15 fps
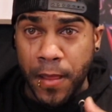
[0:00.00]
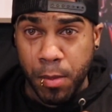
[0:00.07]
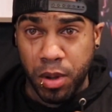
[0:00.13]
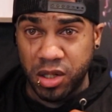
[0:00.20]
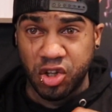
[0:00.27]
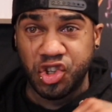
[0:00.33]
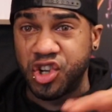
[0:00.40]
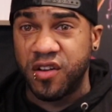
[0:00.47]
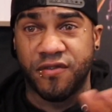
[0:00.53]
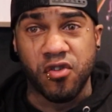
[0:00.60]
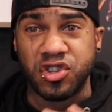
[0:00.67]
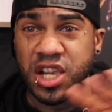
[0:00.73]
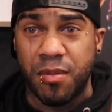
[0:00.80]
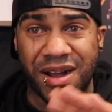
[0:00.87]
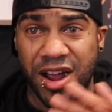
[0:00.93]
But legit,
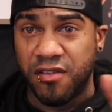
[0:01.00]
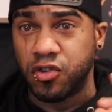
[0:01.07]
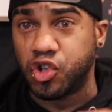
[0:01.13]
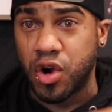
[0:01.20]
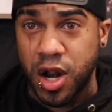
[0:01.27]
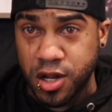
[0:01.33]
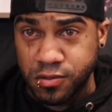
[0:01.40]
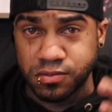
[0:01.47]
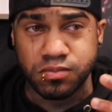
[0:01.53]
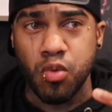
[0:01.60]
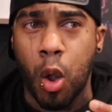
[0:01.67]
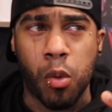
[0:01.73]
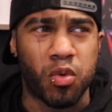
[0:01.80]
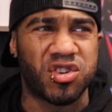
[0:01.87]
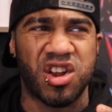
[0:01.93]
first time I ever tried it
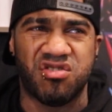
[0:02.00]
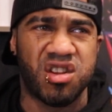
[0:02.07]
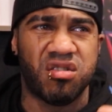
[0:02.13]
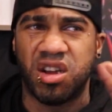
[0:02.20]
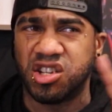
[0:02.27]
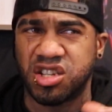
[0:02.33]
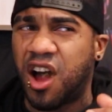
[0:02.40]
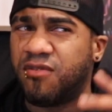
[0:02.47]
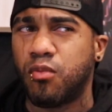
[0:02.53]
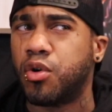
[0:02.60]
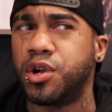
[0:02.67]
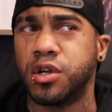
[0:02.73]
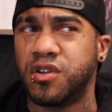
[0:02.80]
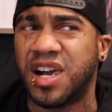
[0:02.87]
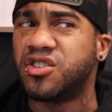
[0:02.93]
was I think like
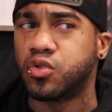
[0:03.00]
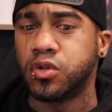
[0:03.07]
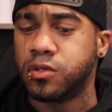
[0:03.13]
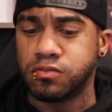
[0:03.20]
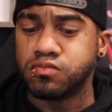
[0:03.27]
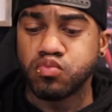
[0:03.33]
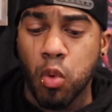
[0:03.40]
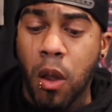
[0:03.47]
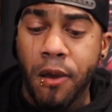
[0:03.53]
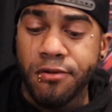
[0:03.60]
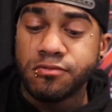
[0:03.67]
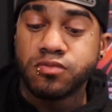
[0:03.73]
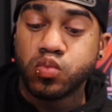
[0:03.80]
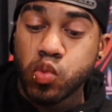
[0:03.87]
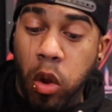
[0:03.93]
sophomore year of high school.
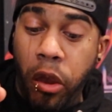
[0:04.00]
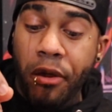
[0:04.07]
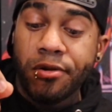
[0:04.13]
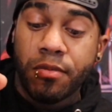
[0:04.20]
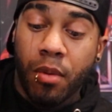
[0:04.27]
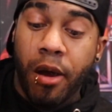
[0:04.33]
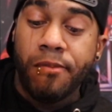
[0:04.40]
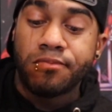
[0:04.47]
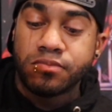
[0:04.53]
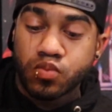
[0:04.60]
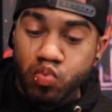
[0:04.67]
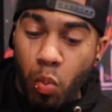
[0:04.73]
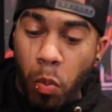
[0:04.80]
But